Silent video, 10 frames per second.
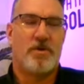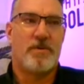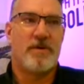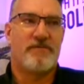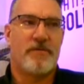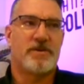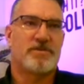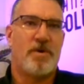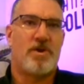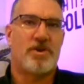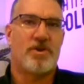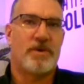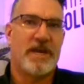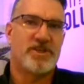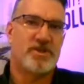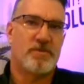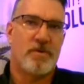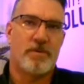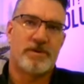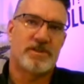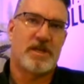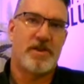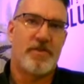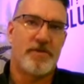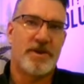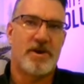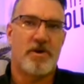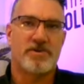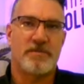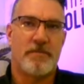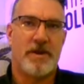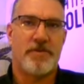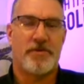we went from a smaller location where we were selling 30 cars a month,